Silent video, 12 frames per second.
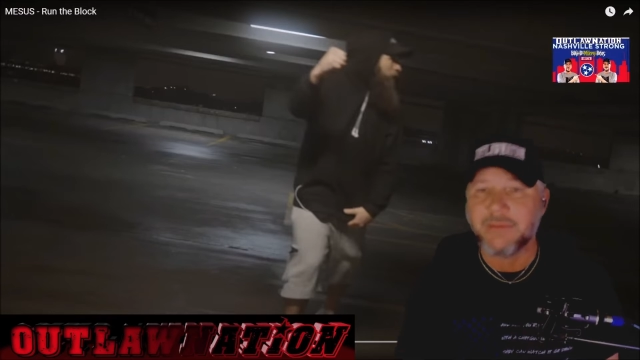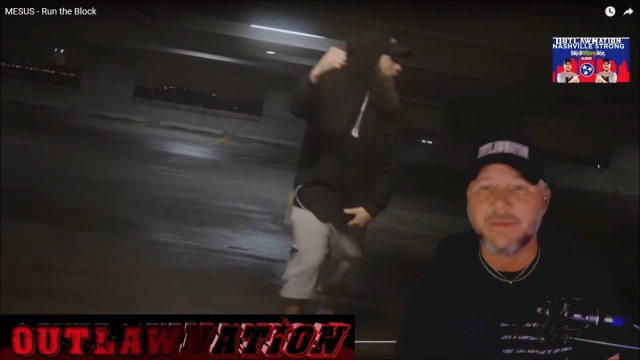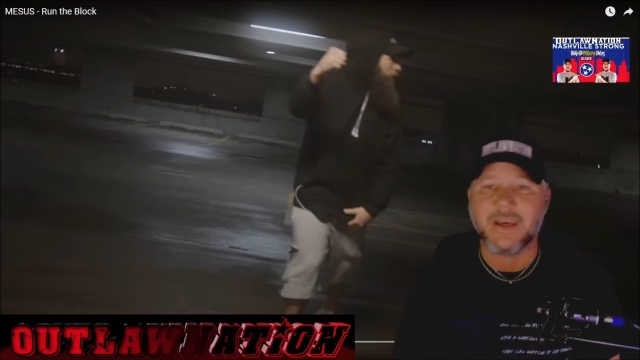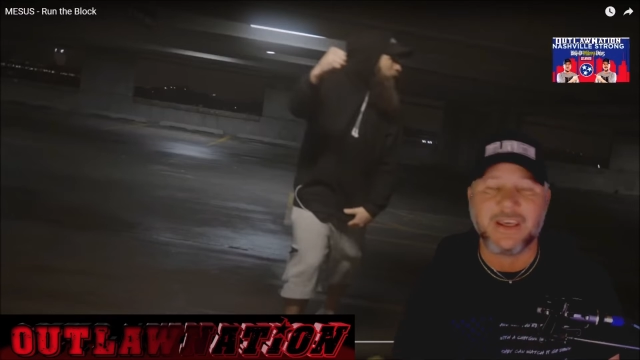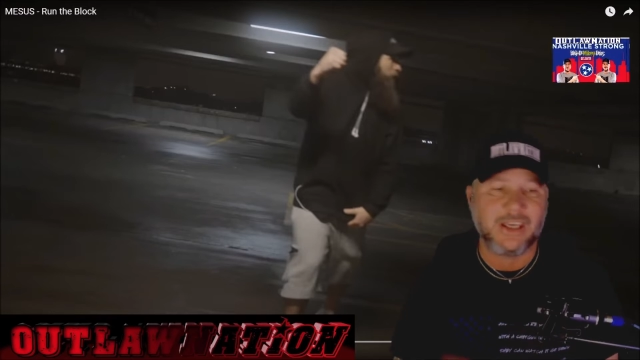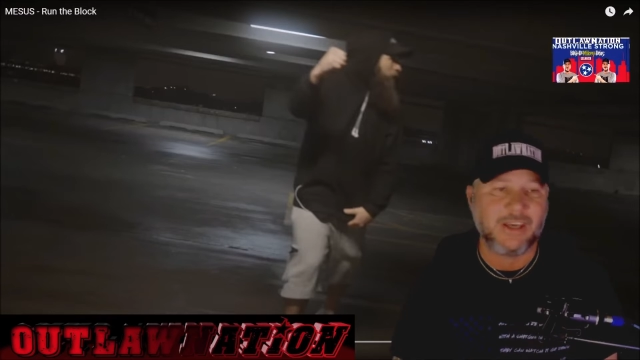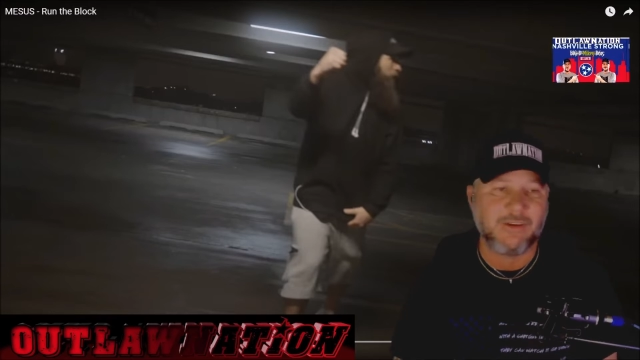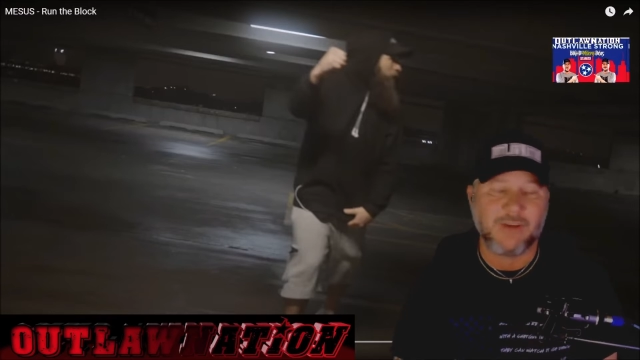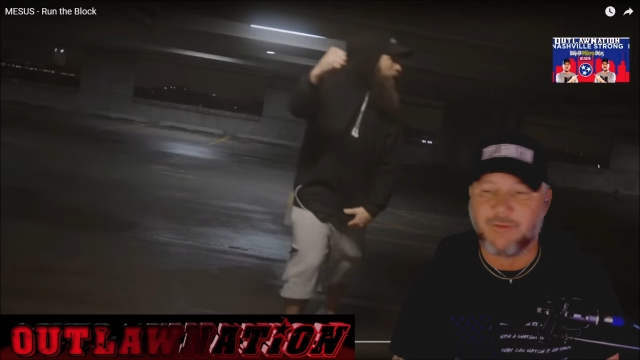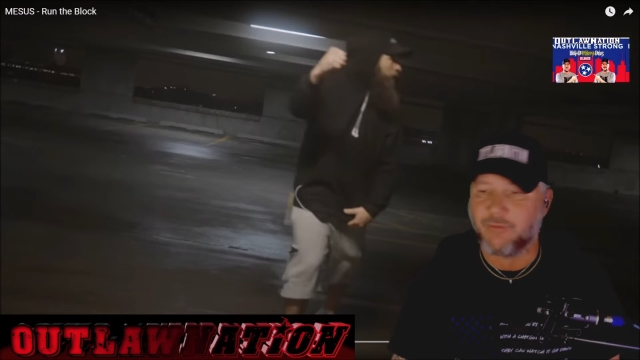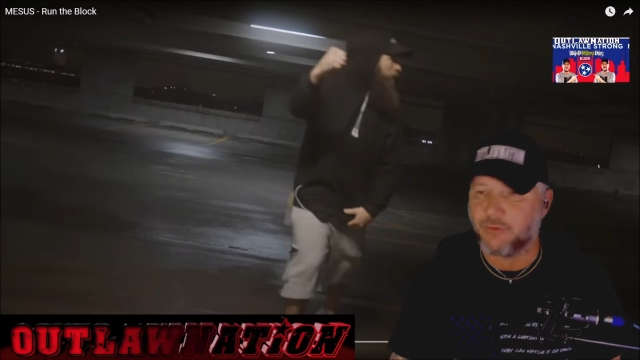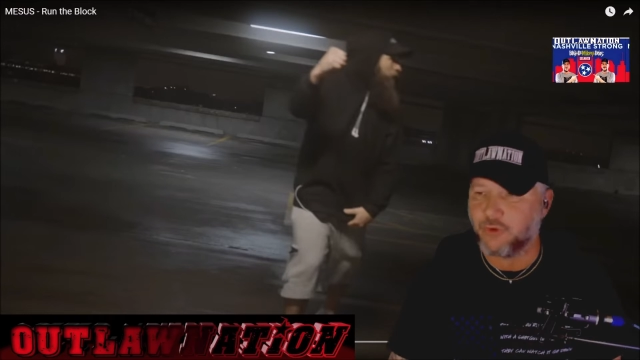me,
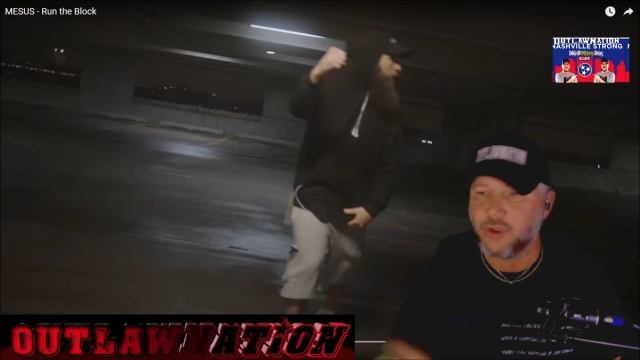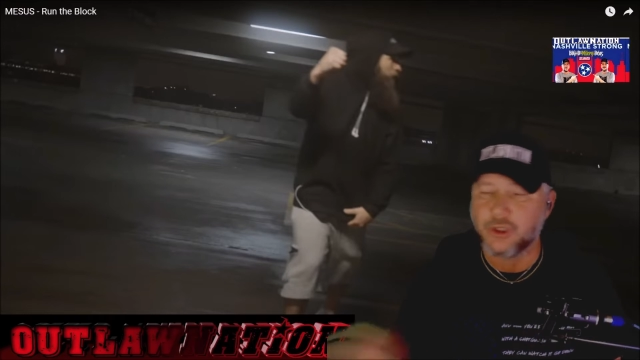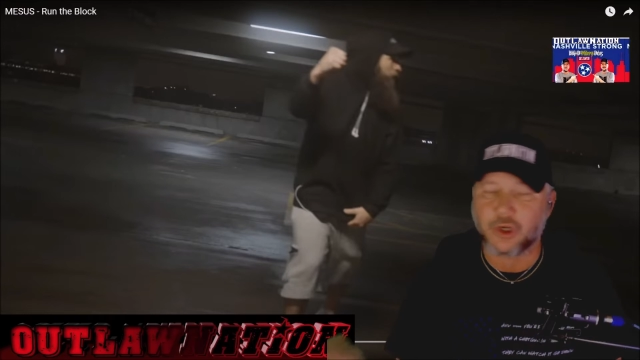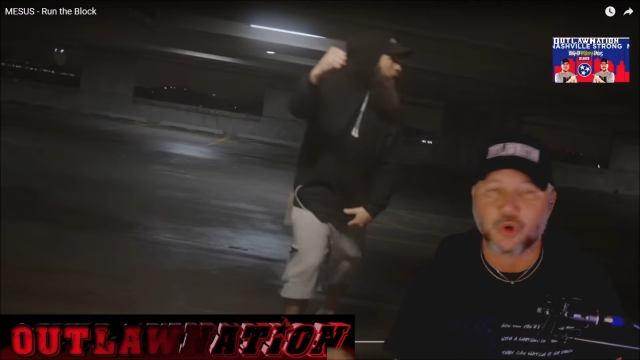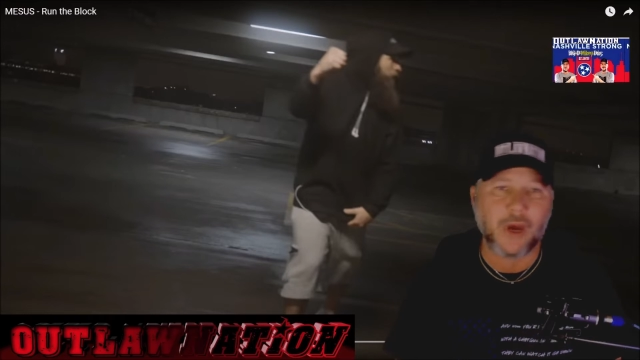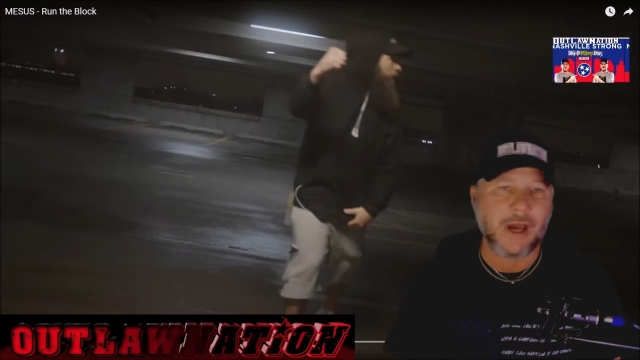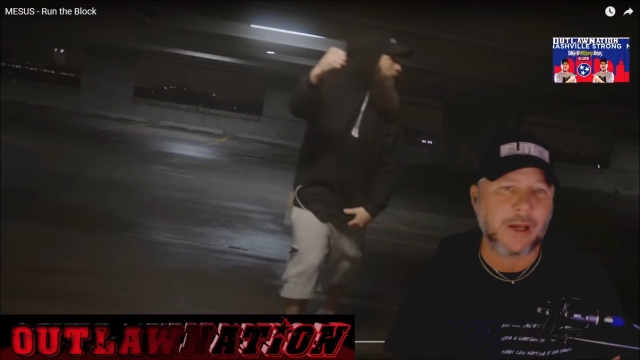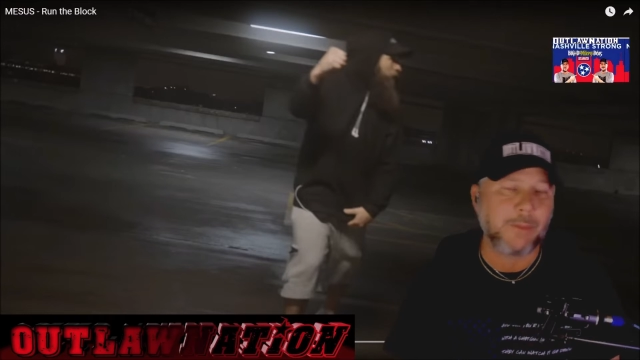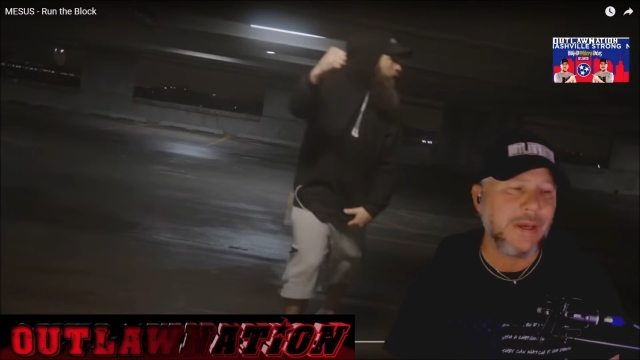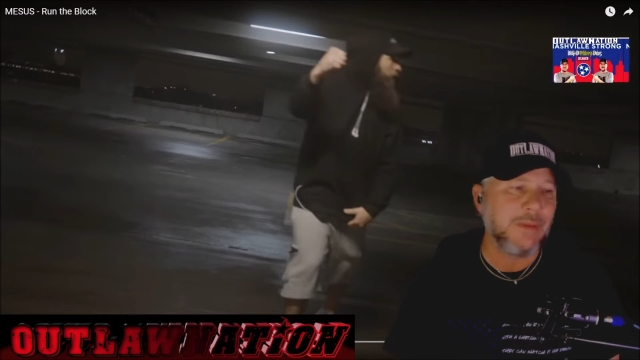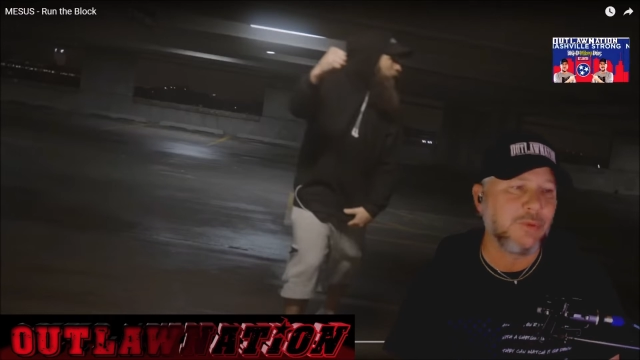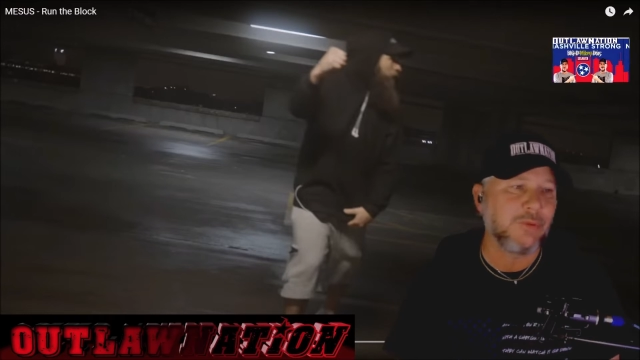if you're in a crowd of
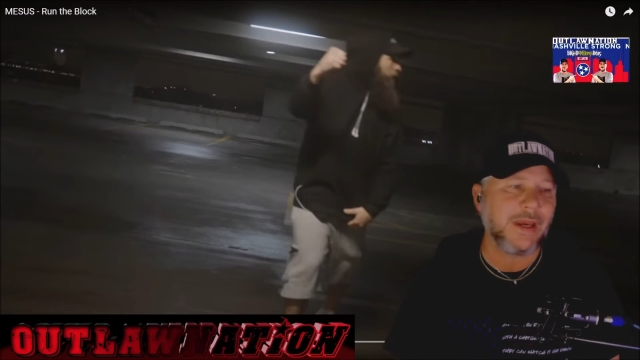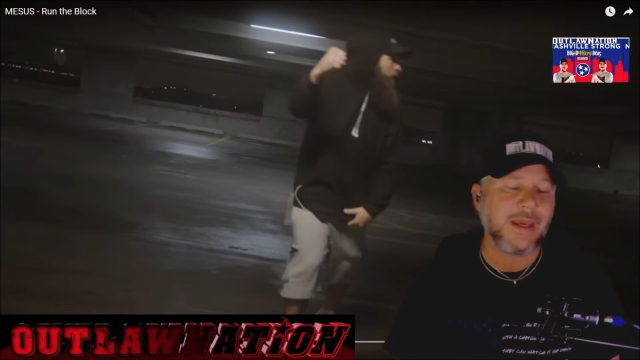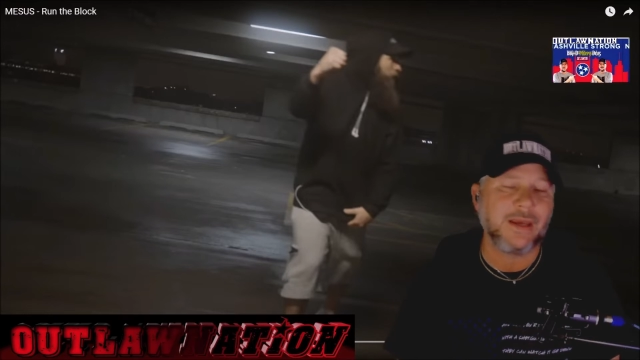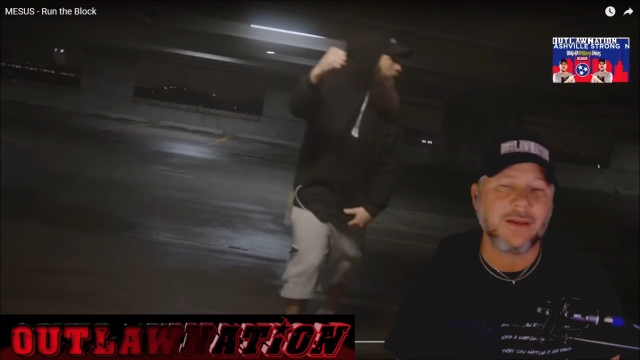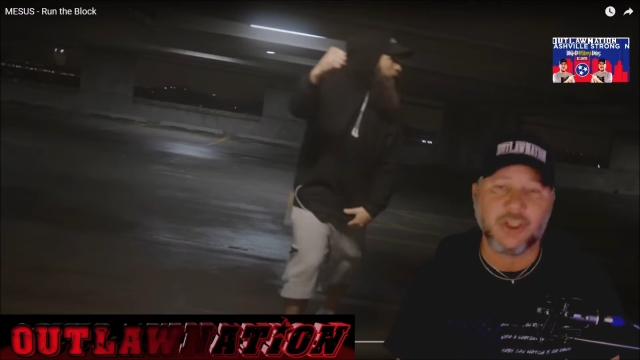people, man,